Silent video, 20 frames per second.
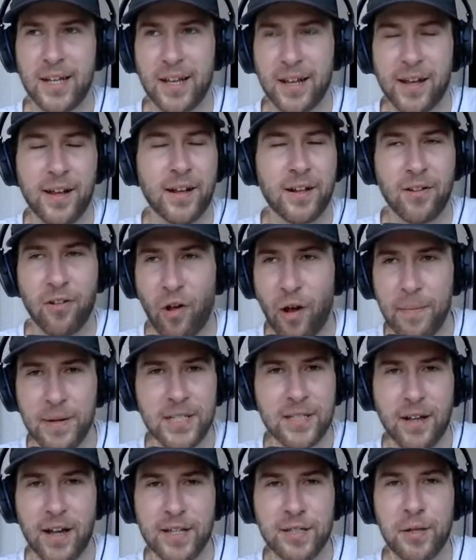uh,
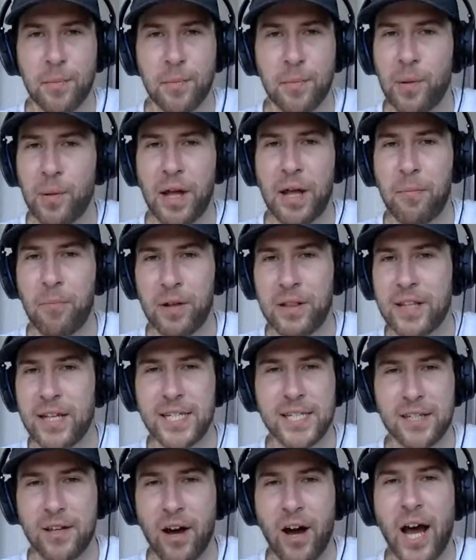acclimatize to playing with
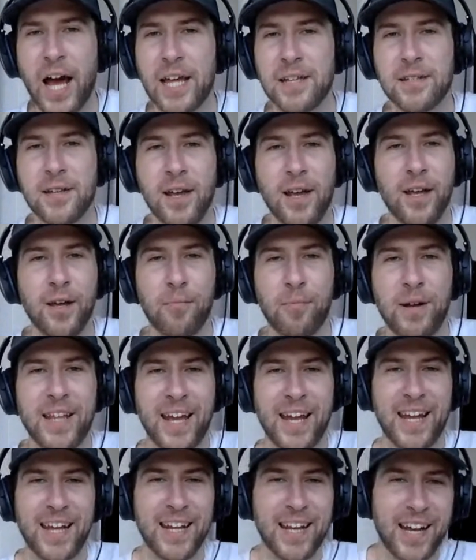these guys when
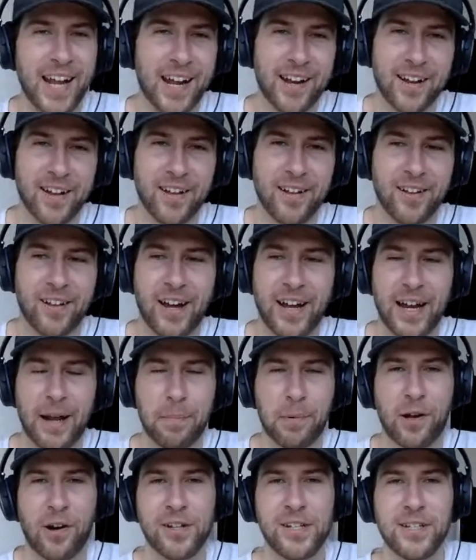they're in and out of the
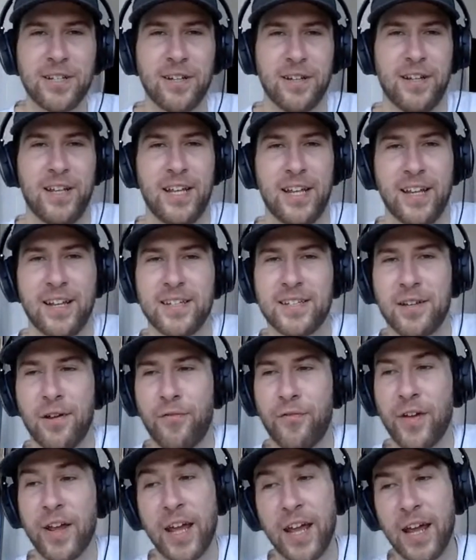lineup constantly.
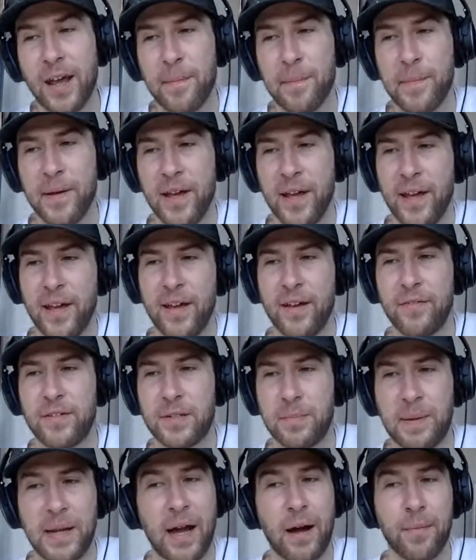So for him
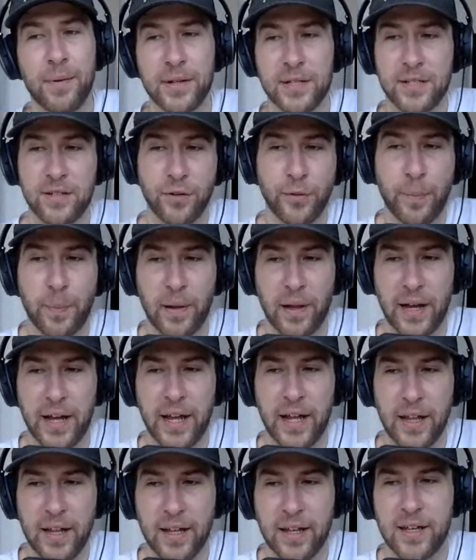to be able to still
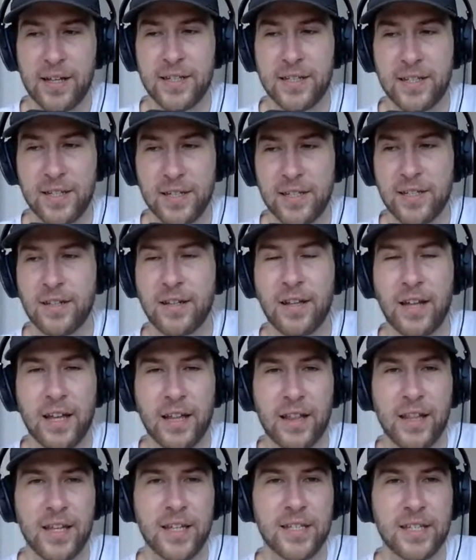play consistent
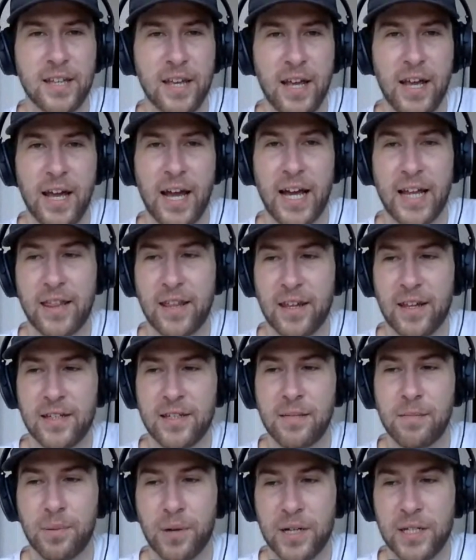like this, I think
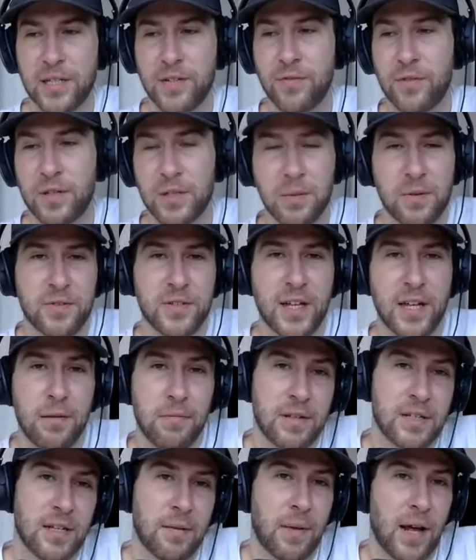is impressive because we've seen
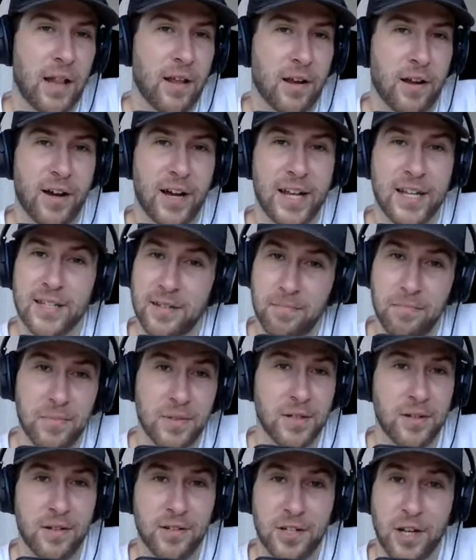with some other guys,
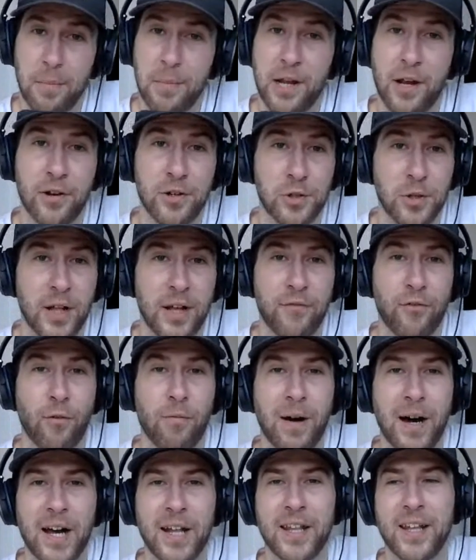Shemi Ojale
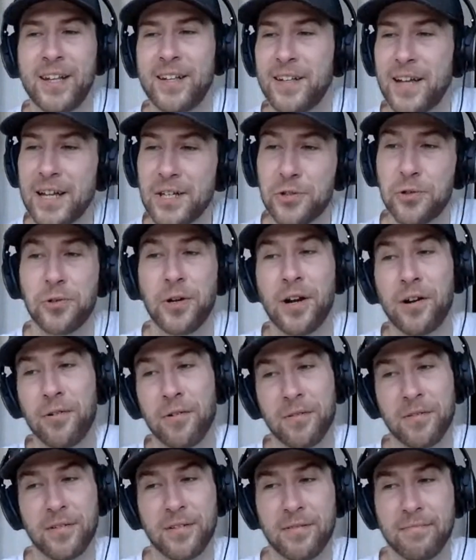for one, that has
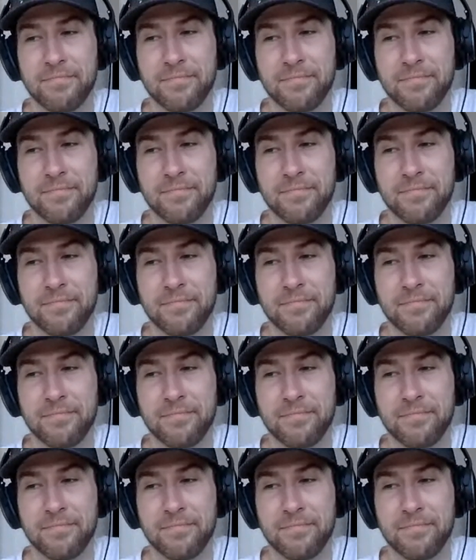struggled.